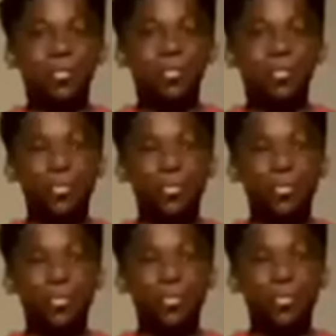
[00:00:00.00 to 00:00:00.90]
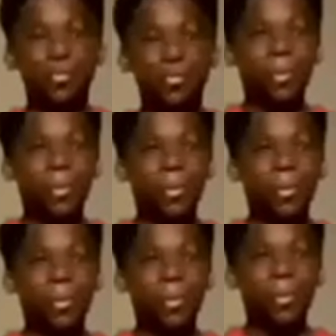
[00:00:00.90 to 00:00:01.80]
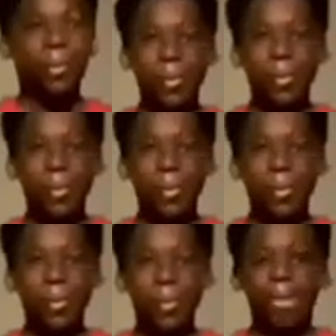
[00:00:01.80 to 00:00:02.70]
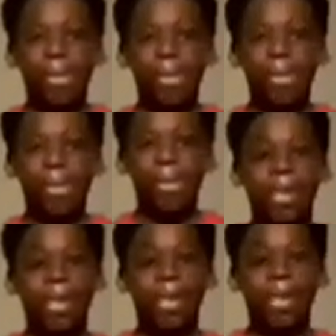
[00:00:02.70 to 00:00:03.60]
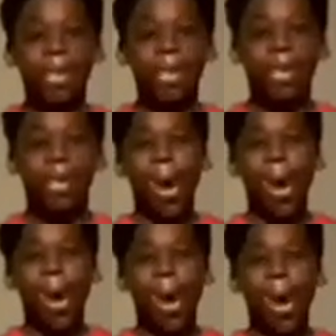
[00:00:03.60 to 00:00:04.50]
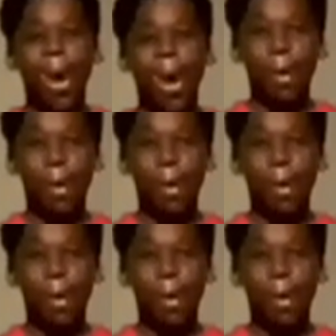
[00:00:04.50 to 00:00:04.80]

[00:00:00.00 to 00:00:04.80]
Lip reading: No words are spoken by the person on screen.